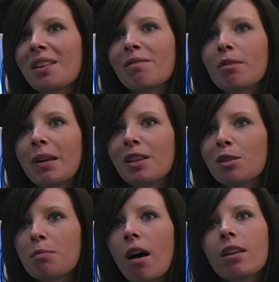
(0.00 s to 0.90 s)

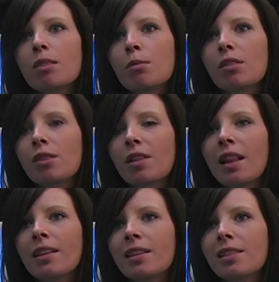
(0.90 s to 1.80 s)
information possible so that
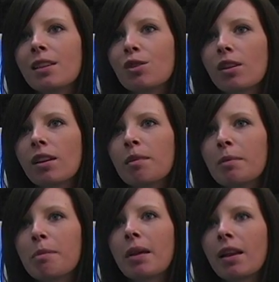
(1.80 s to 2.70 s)
the decision can
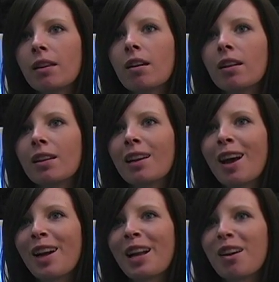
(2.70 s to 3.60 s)
be made on,
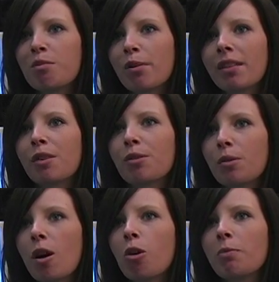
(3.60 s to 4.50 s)
on how to bring the crew
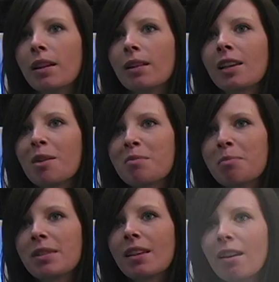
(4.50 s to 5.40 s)
home and keep them
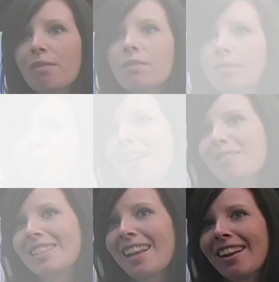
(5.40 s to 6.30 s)
safe. I
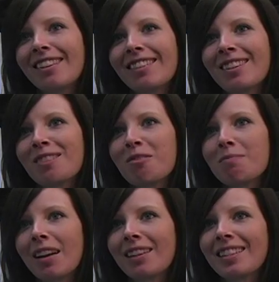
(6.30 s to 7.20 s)
was eight and I told
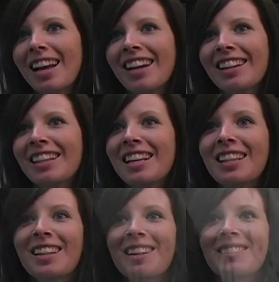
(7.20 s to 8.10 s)
my dad
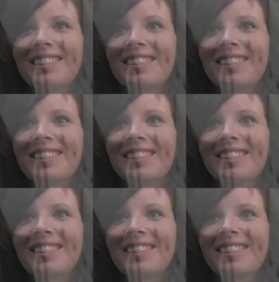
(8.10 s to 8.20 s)
that I was